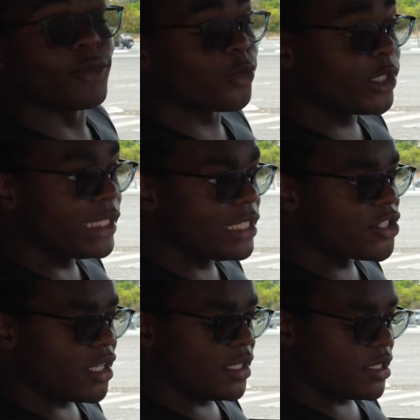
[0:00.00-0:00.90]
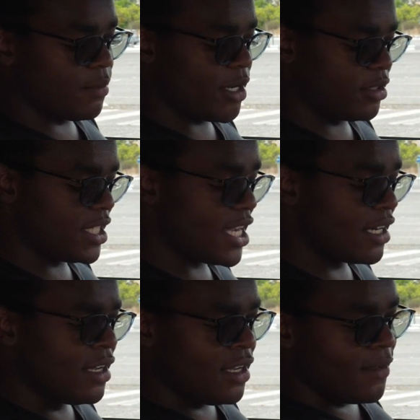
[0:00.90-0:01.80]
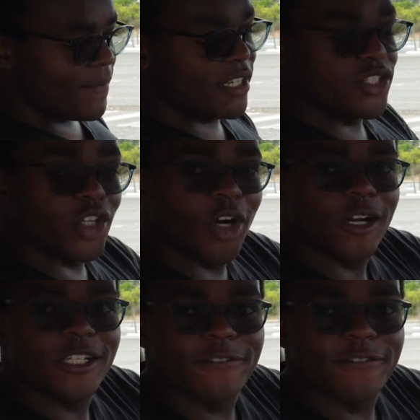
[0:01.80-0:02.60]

I'm really jealous about that. And it's hard